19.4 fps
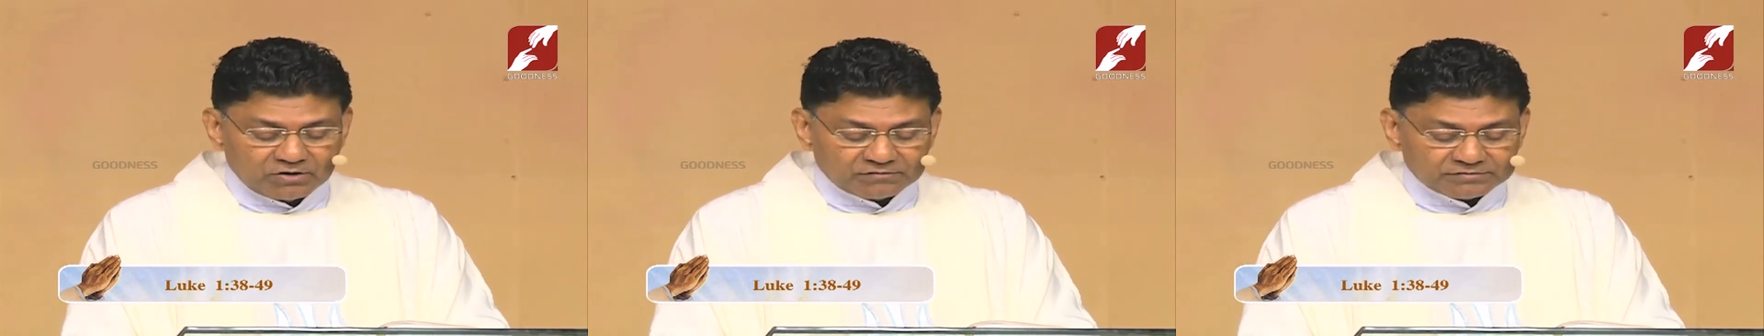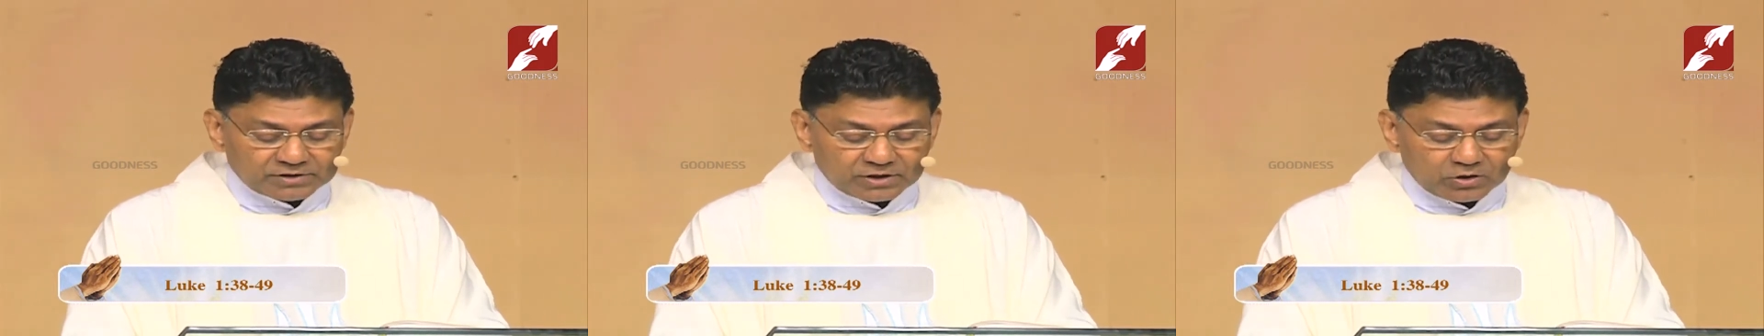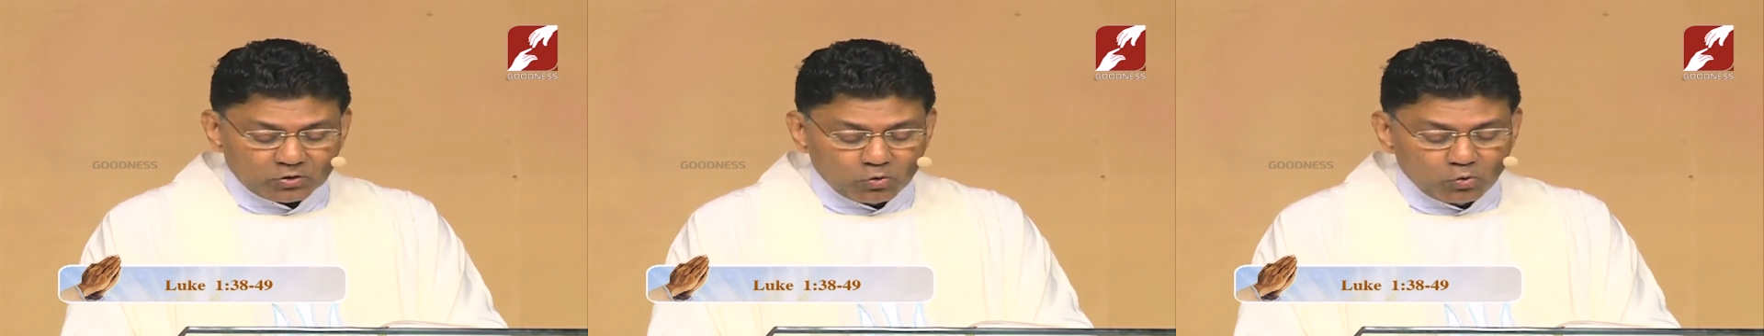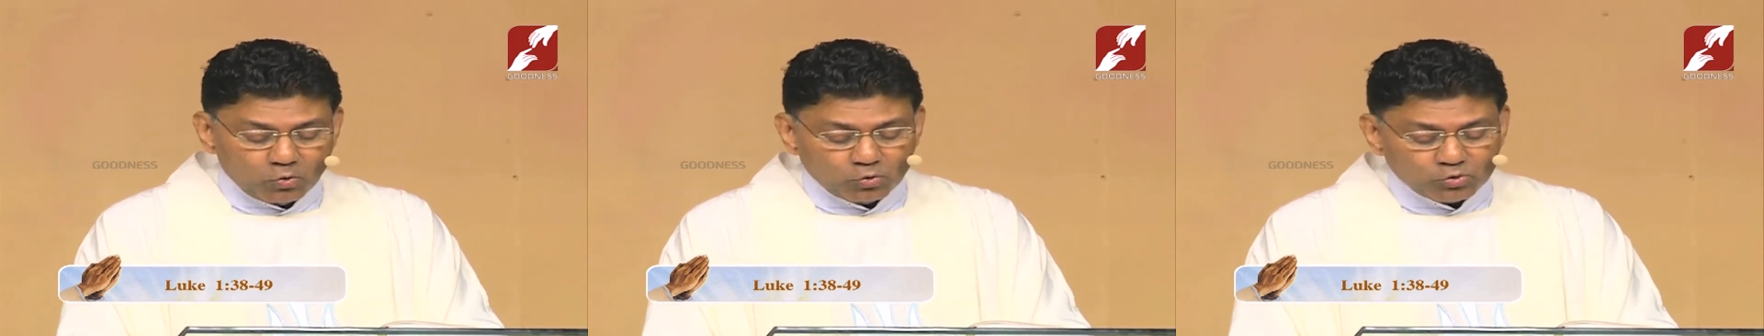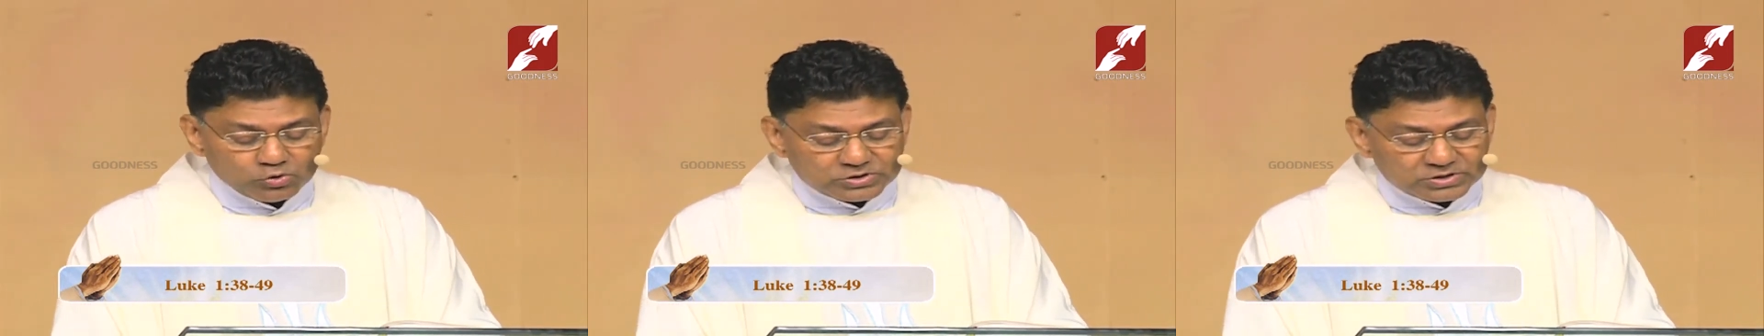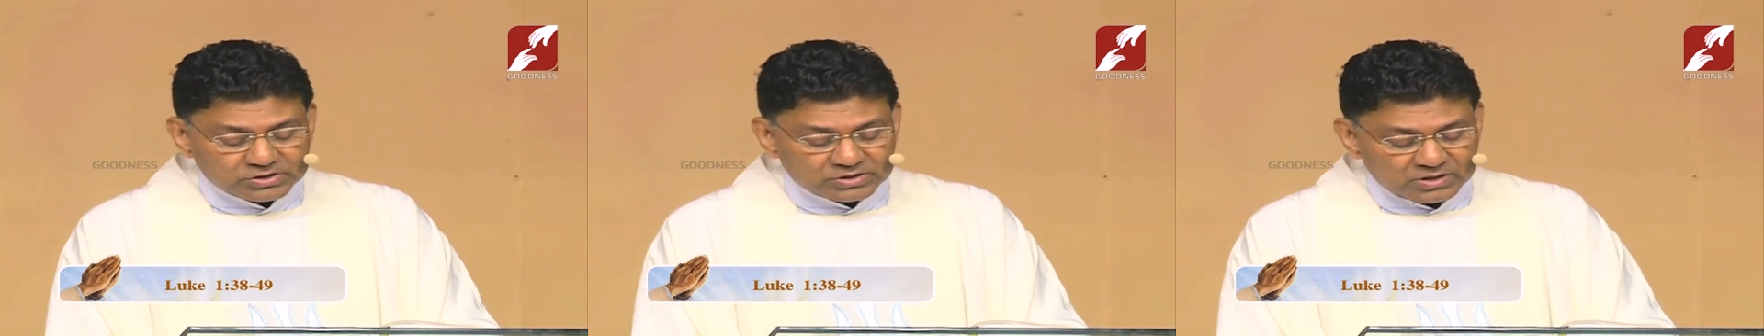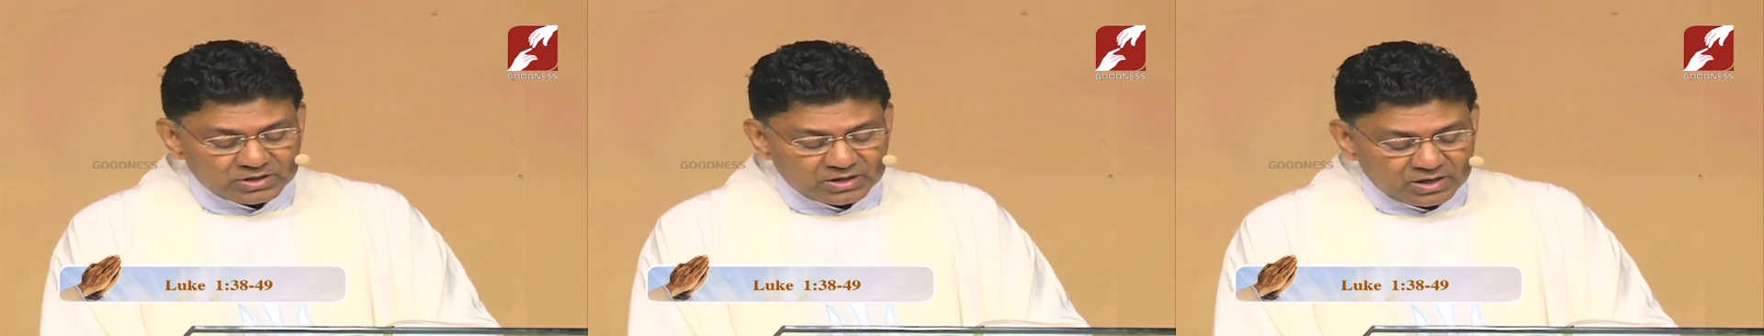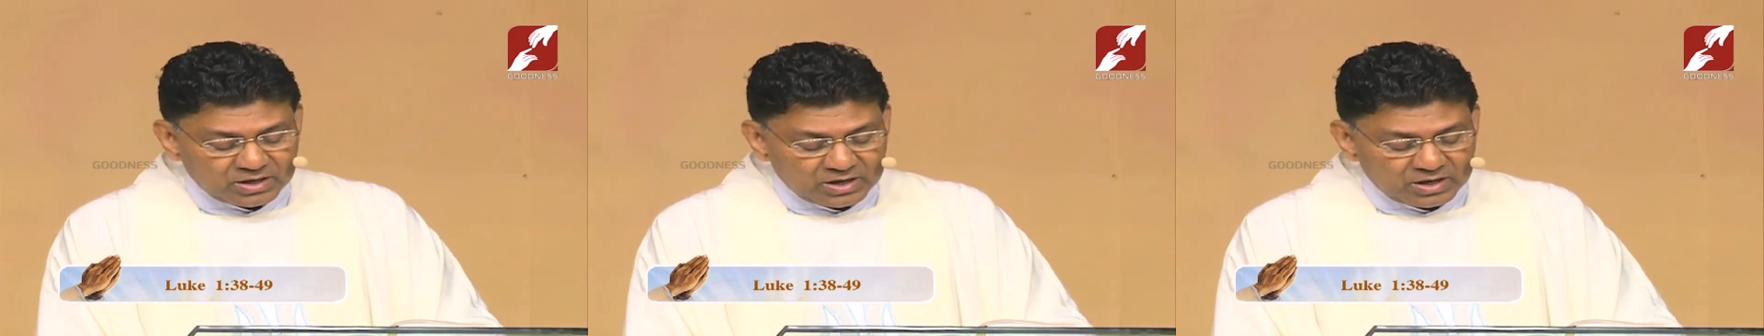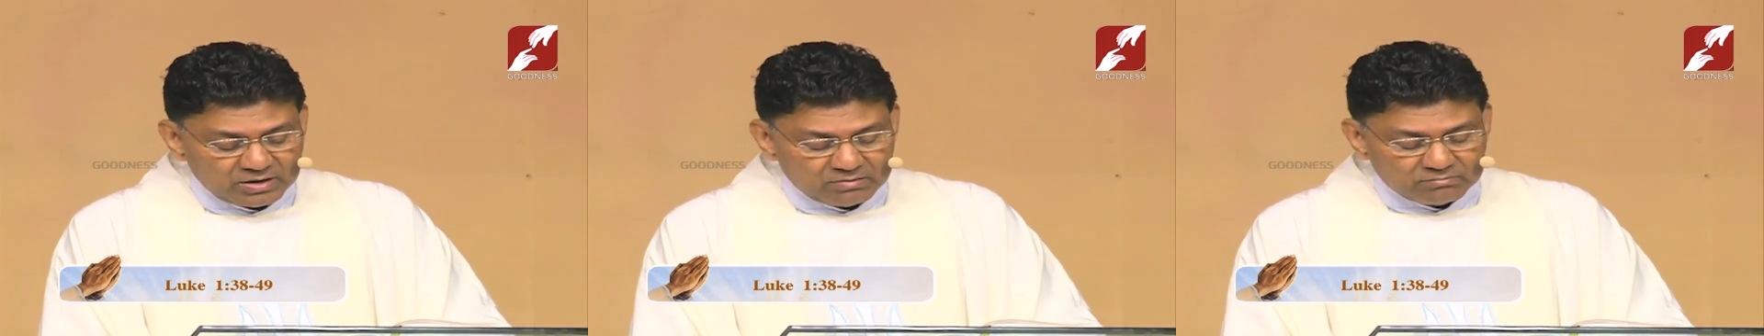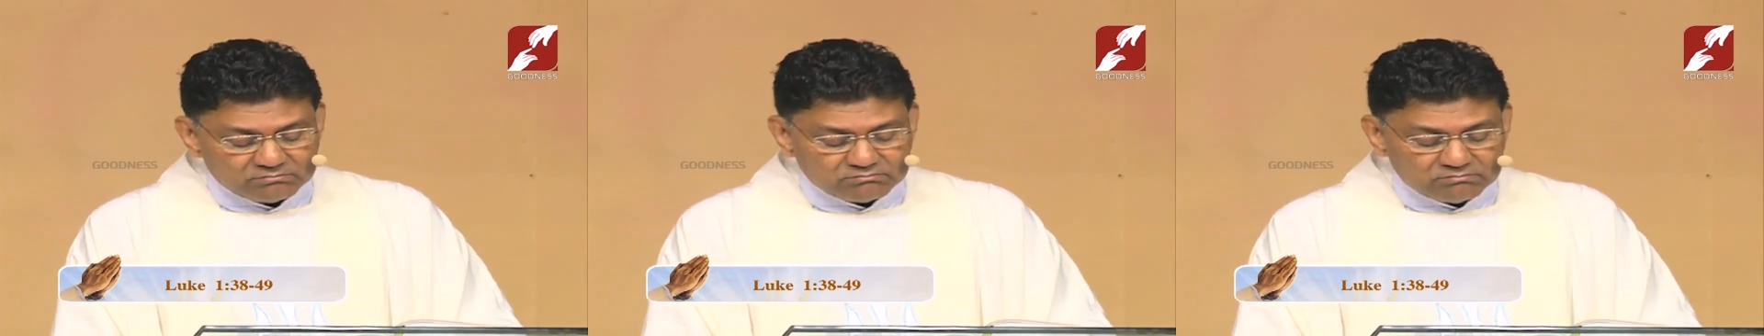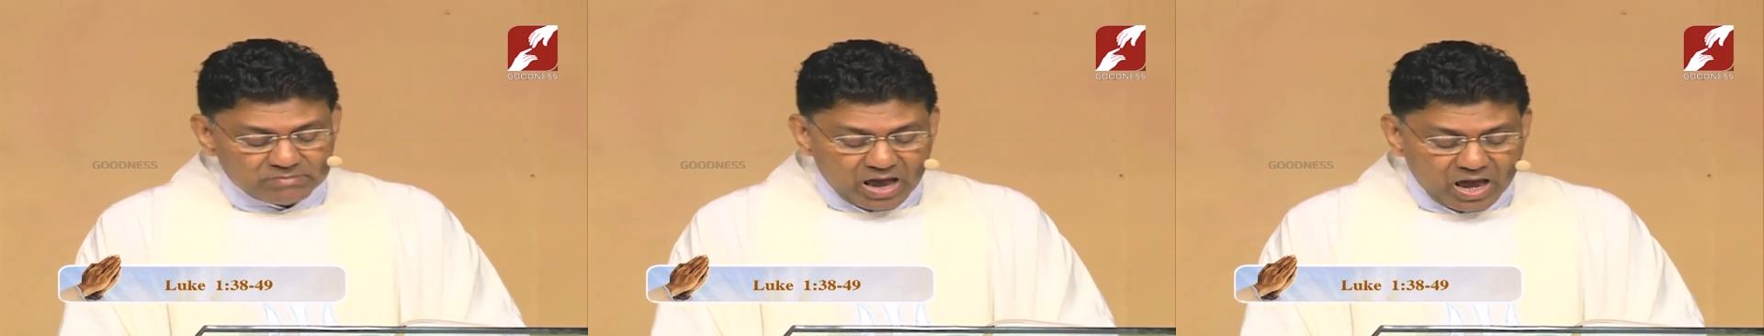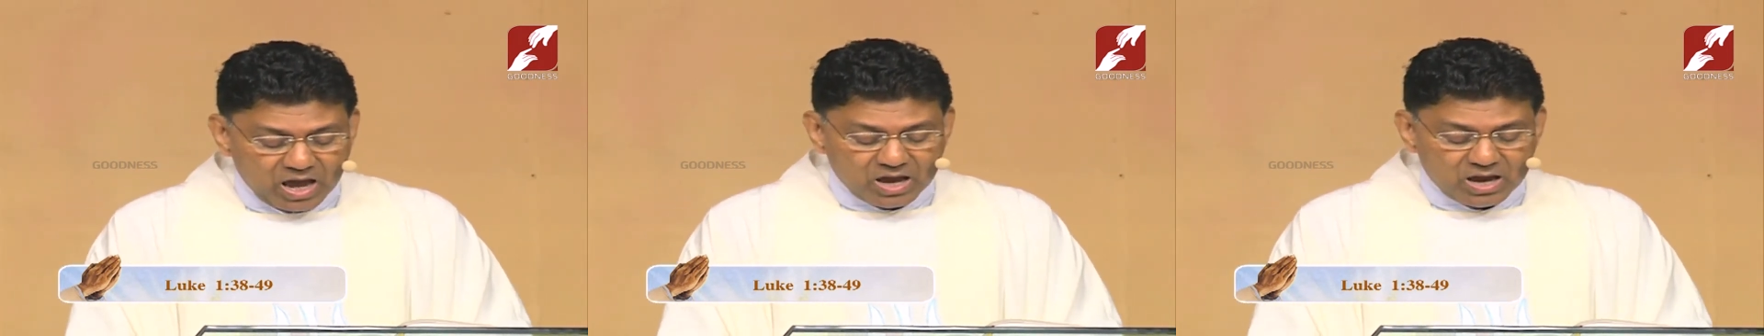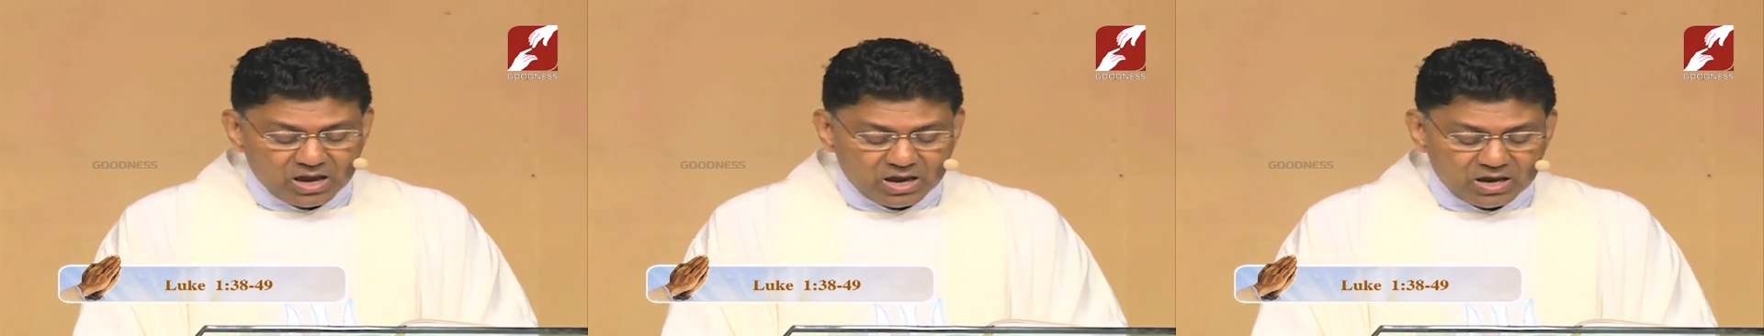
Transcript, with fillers: of the Lord. May